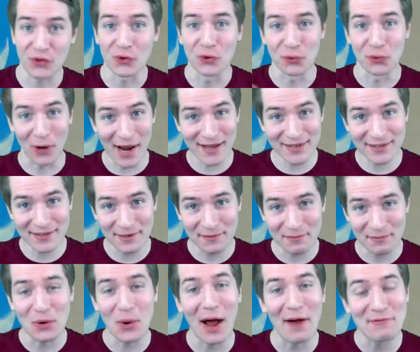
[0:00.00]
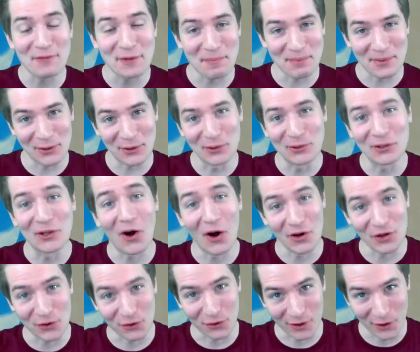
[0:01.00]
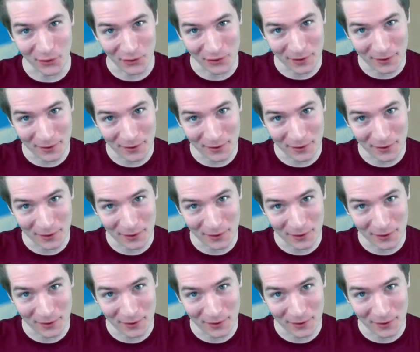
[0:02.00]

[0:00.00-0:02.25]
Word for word: The rest you have to build on your own.